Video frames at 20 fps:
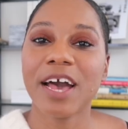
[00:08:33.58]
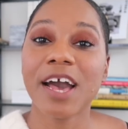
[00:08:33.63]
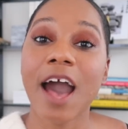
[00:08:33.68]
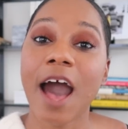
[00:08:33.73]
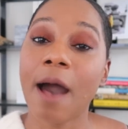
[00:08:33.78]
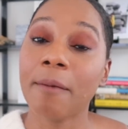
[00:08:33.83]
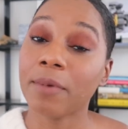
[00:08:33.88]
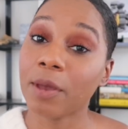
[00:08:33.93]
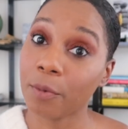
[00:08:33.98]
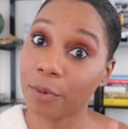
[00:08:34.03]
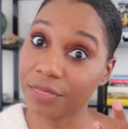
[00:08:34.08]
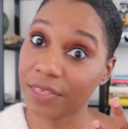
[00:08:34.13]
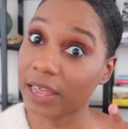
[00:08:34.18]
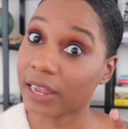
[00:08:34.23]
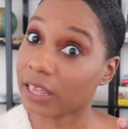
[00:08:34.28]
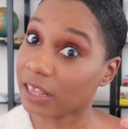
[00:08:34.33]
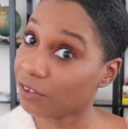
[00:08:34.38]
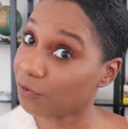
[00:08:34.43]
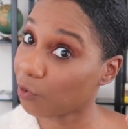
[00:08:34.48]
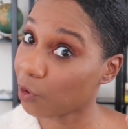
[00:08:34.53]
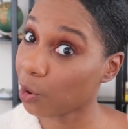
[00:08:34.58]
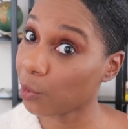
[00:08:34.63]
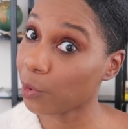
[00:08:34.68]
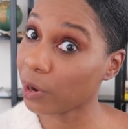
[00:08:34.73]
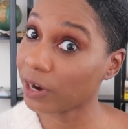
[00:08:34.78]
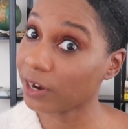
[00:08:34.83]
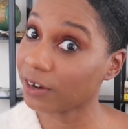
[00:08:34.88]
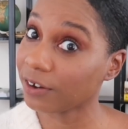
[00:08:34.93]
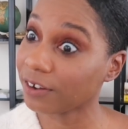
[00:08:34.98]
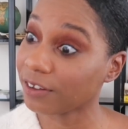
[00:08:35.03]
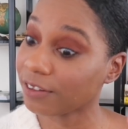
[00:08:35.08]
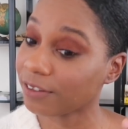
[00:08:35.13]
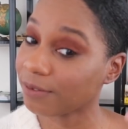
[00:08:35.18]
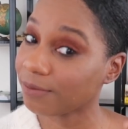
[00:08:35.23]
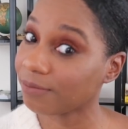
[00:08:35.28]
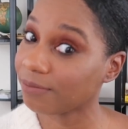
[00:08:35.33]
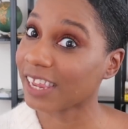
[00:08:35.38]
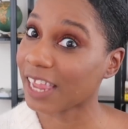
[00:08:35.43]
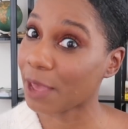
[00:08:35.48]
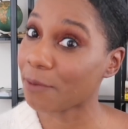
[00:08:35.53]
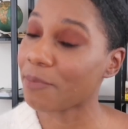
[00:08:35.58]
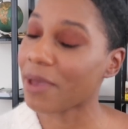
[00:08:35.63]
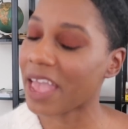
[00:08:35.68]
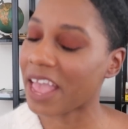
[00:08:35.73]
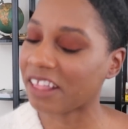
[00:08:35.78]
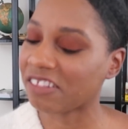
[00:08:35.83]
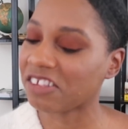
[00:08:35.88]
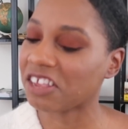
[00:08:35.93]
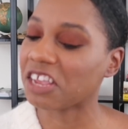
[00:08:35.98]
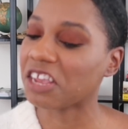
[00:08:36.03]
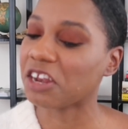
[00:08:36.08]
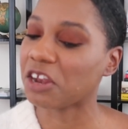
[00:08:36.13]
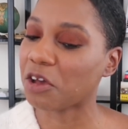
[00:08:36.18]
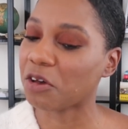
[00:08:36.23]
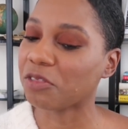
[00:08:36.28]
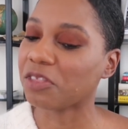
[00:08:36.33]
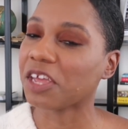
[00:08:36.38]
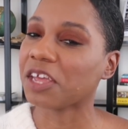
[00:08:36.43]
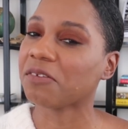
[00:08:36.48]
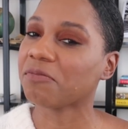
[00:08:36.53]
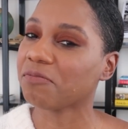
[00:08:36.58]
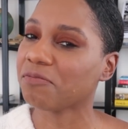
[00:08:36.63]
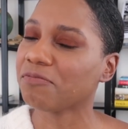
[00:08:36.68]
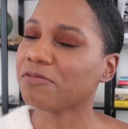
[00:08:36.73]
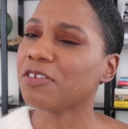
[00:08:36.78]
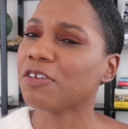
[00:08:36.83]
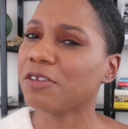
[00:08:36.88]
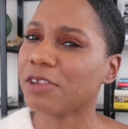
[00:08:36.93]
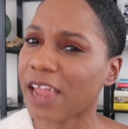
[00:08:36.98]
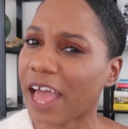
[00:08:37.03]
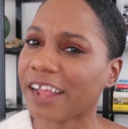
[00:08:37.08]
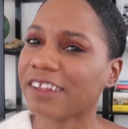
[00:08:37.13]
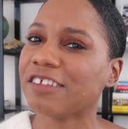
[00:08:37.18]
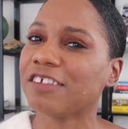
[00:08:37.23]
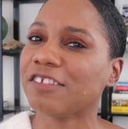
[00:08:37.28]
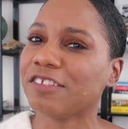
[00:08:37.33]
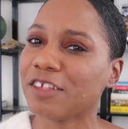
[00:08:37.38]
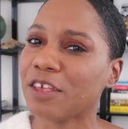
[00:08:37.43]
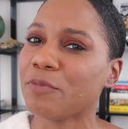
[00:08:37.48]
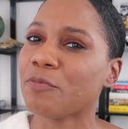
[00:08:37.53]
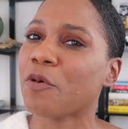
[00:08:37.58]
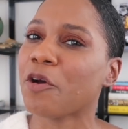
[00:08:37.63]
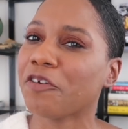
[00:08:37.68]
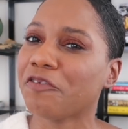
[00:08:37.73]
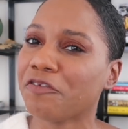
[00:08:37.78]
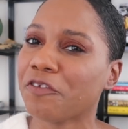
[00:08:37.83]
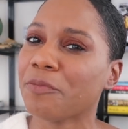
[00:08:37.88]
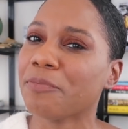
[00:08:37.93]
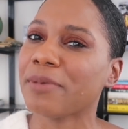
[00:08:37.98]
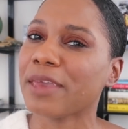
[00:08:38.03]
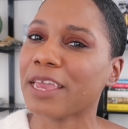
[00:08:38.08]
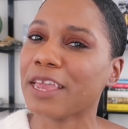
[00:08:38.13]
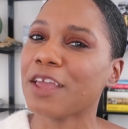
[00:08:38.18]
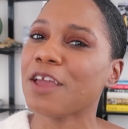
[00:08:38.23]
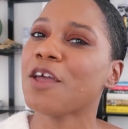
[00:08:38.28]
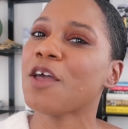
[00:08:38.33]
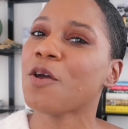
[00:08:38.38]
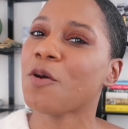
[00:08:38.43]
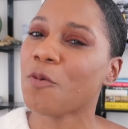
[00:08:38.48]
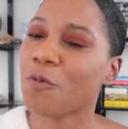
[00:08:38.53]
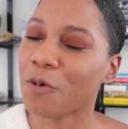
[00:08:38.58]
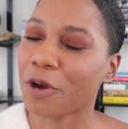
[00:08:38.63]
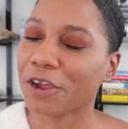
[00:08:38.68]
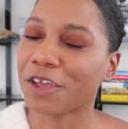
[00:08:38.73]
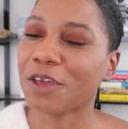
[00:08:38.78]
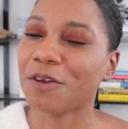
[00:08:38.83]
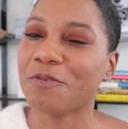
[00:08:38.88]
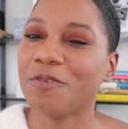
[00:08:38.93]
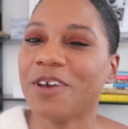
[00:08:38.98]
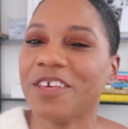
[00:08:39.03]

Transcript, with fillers: a comment with at least four words to let Pantene know that you like to see more from me working